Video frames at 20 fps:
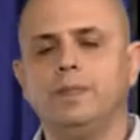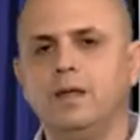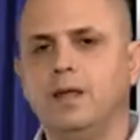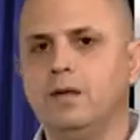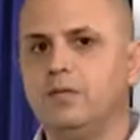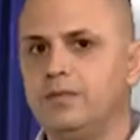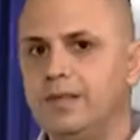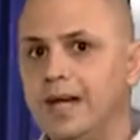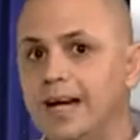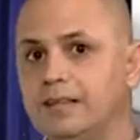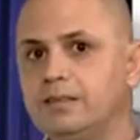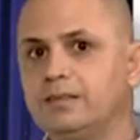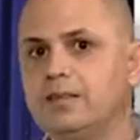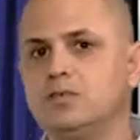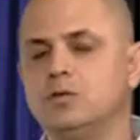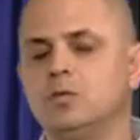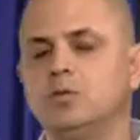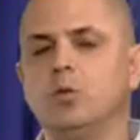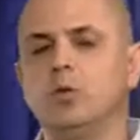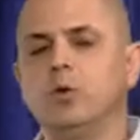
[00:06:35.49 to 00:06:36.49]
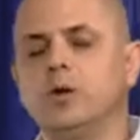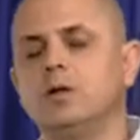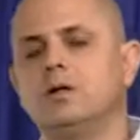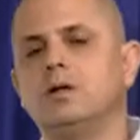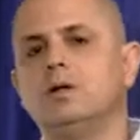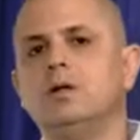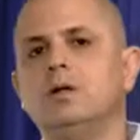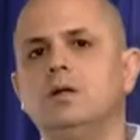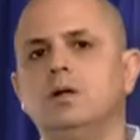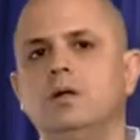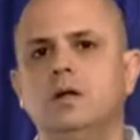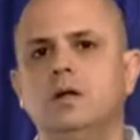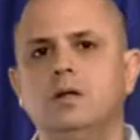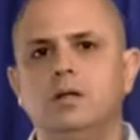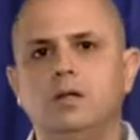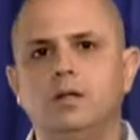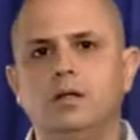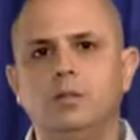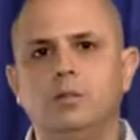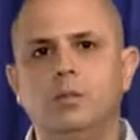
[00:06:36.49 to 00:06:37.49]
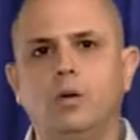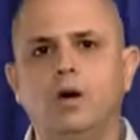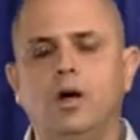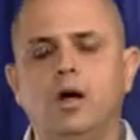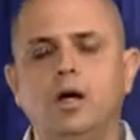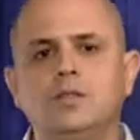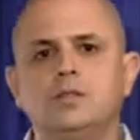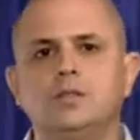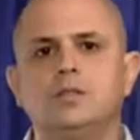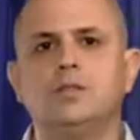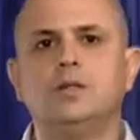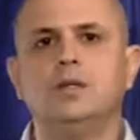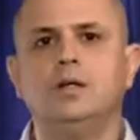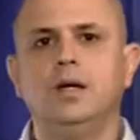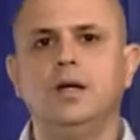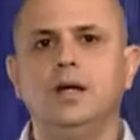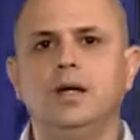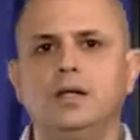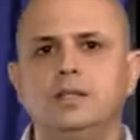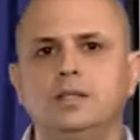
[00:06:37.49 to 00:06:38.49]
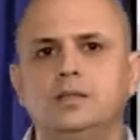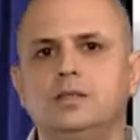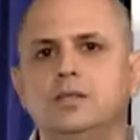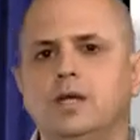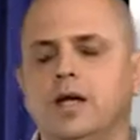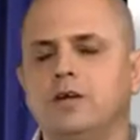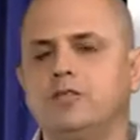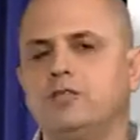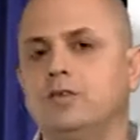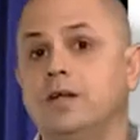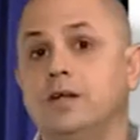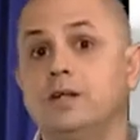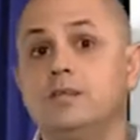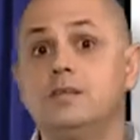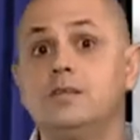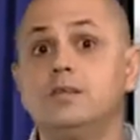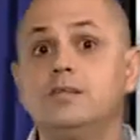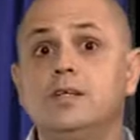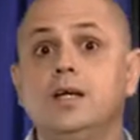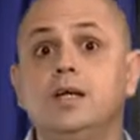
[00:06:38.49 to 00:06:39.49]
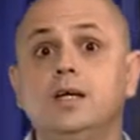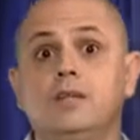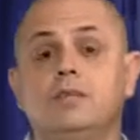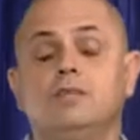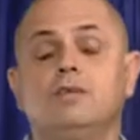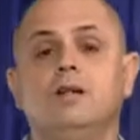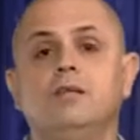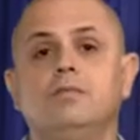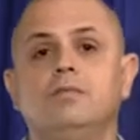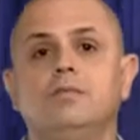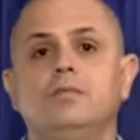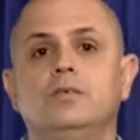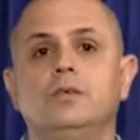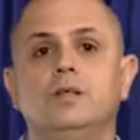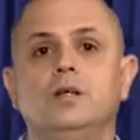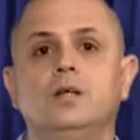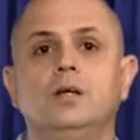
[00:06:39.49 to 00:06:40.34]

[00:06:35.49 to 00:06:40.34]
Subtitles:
If that doesn't work, then the box actually can sustain itself.